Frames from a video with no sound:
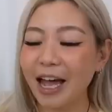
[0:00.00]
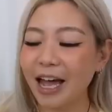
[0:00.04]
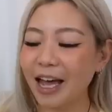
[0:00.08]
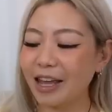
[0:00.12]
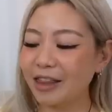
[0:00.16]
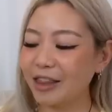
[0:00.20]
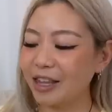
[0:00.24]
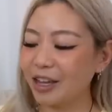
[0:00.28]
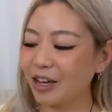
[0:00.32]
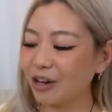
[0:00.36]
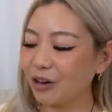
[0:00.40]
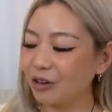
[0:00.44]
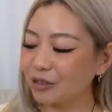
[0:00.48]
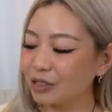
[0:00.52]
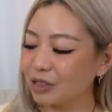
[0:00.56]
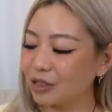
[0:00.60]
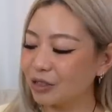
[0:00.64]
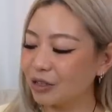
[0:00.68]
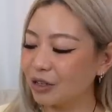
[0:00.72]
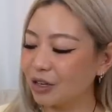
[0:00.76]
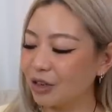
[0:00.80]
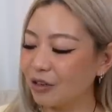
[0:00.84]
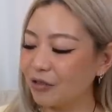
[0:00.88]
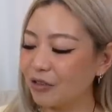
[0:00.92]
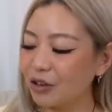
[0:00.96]
And they also
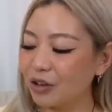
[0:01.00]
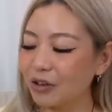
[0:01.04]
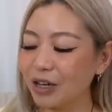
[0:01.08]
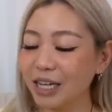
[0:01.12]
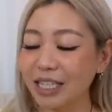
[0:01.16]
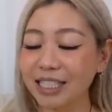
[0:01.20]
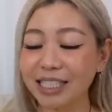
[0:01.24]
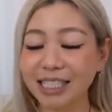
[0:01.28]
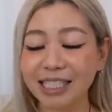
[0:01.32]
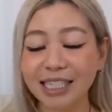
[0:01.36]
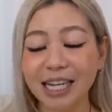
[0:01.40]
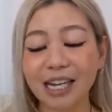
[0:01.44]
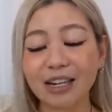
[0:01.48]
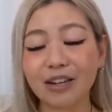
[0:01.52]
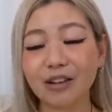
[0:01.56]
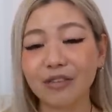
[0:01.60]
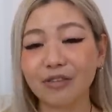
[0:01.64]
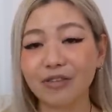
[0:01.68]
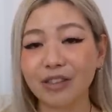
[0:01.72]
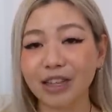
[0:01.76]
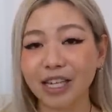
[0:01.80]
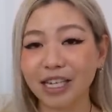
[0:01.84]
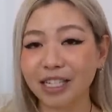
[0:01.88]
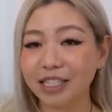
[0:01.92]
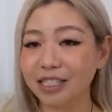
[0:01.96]
give you a set
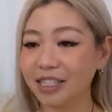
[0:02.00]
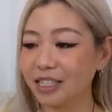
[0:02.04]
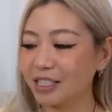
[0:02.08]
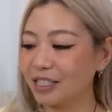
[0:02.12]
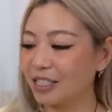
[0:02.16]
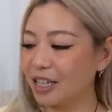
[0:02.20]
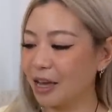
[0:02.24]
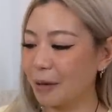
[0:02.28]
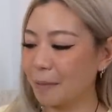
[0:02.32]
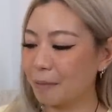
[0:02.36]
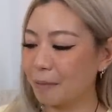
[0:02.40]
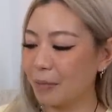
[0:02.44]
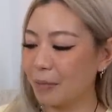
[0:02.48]
of laces that